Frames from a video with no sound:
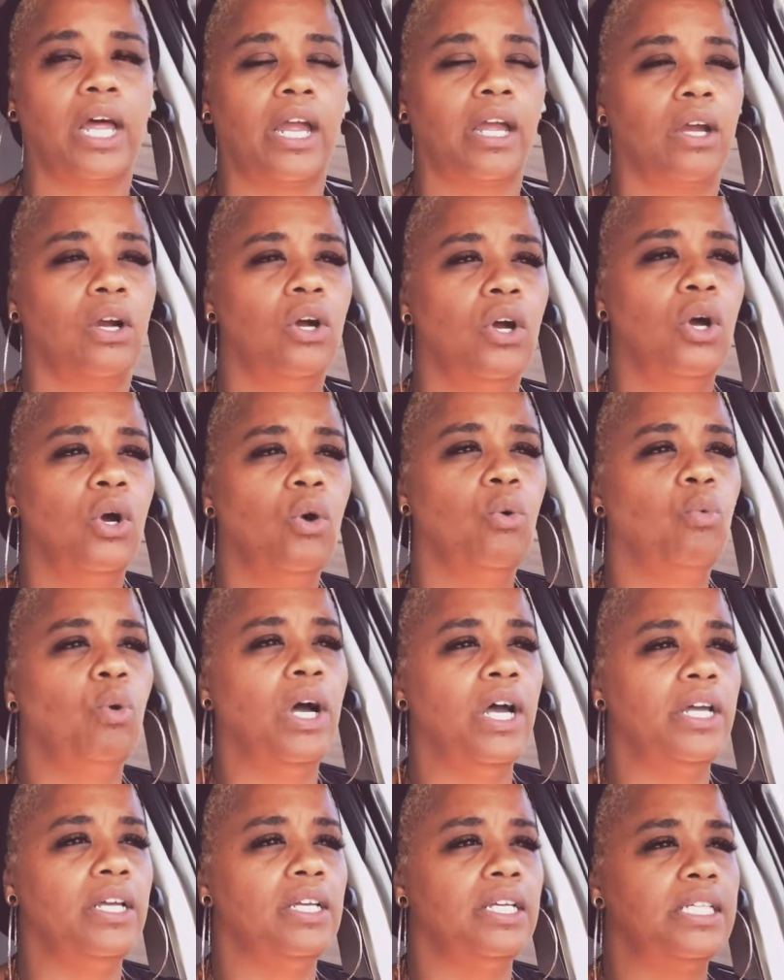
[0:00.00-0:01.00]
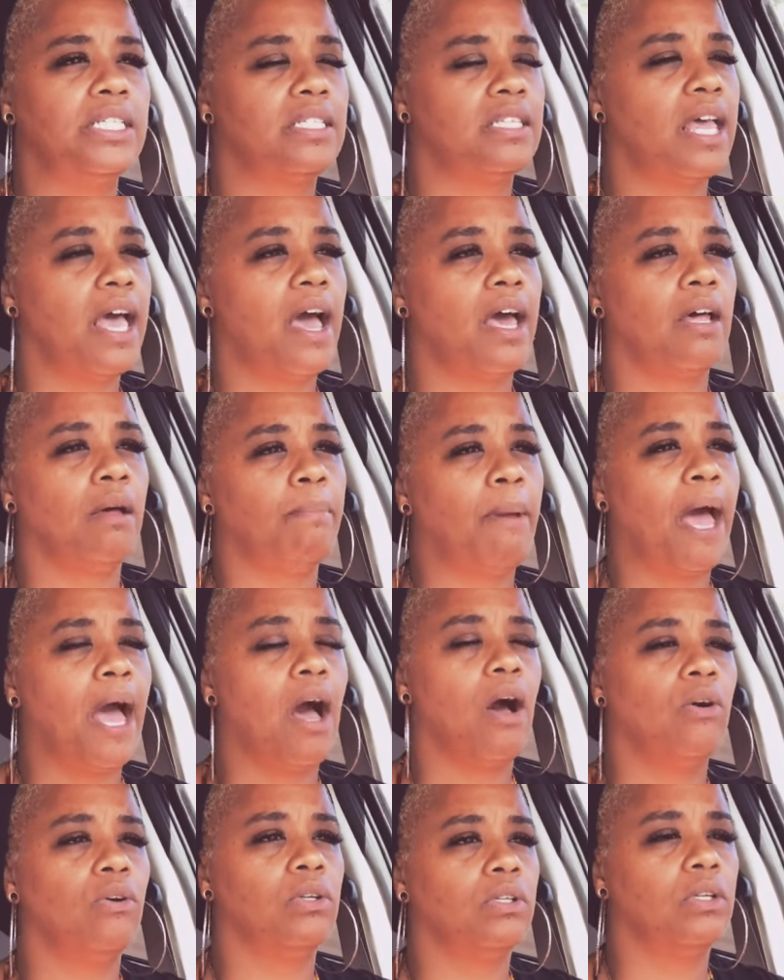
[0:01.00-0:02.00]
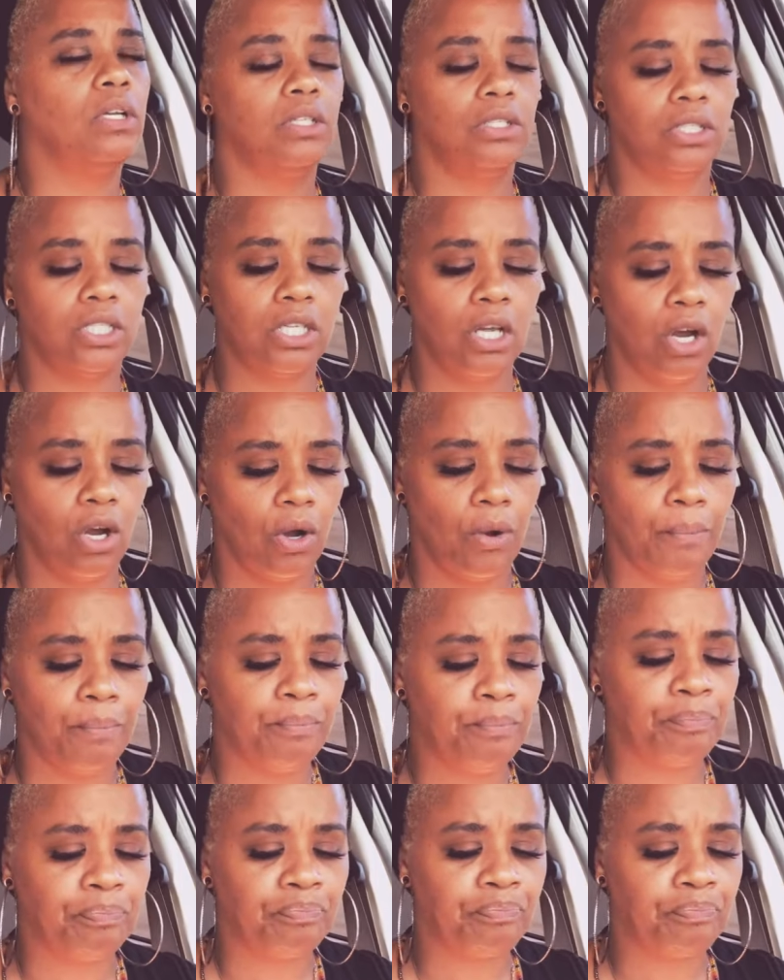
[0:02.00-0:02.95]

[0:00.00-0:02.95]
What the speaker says: Like, what is that about? So